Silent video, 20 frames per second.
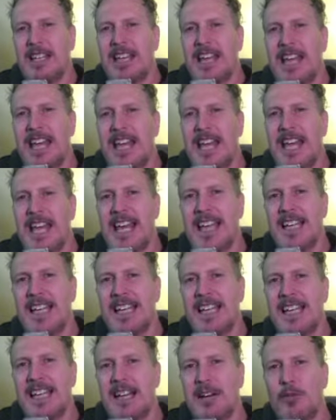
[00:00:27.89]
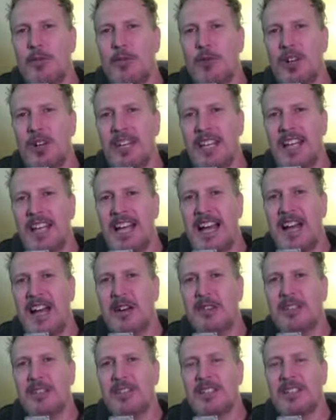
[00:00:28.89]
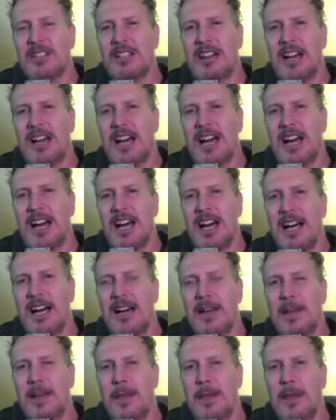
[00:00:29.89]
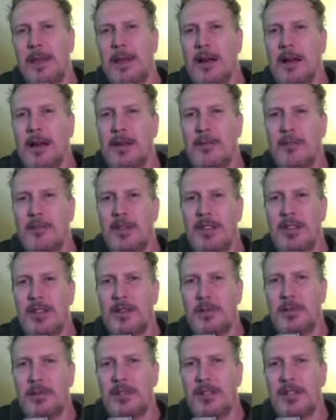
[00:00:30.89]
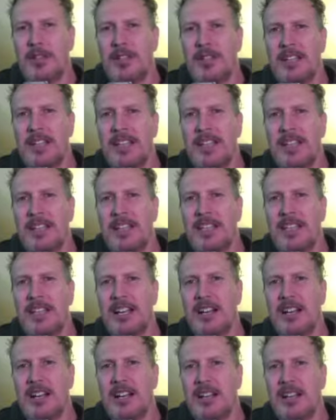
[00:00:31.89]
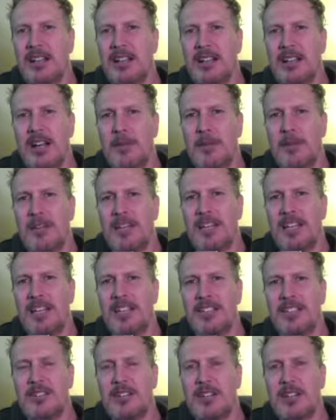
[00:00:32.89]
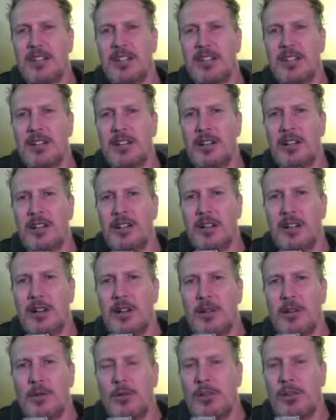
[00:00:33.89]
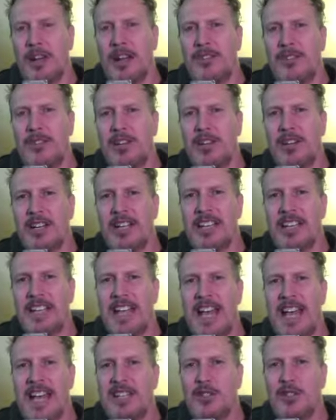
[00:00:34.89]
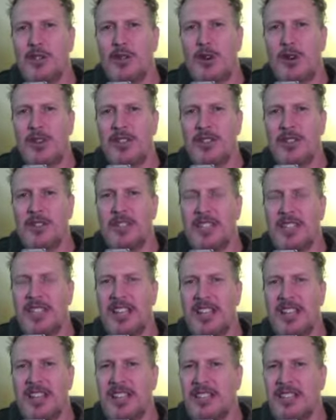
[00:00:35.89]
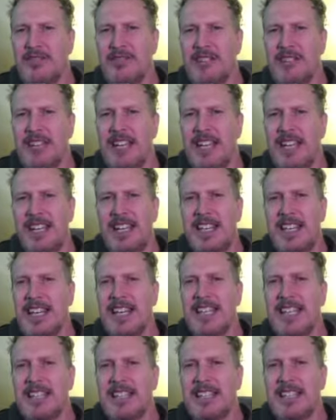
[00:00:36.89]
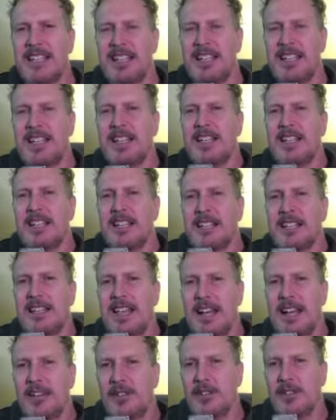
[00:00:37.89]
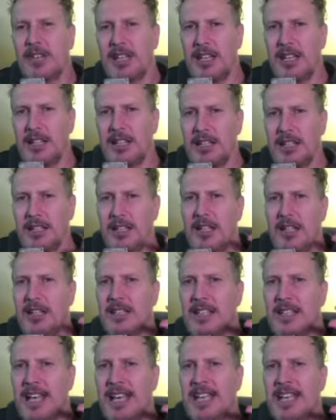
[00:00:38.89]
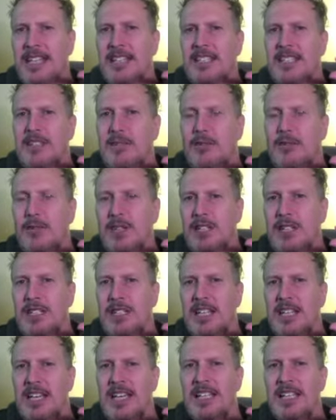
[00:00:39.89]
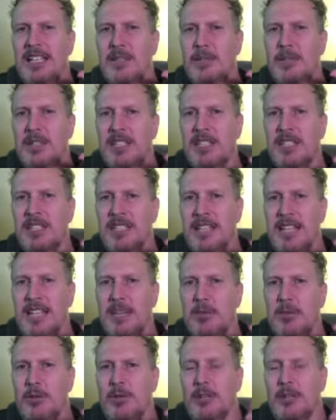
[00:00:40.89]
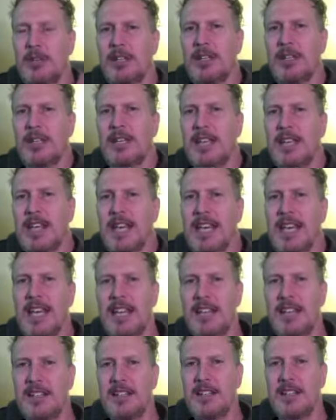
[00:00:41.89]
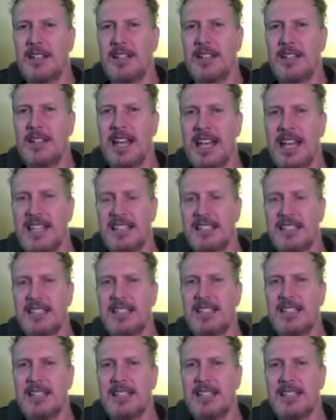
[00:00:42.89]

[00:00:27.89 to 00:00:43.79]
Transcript: and working out the beer drinking a couple of days earlier. Whatever, he had you on doing nothing for 10 days. Now you get a little taste of what it's like to be disabled. And that's,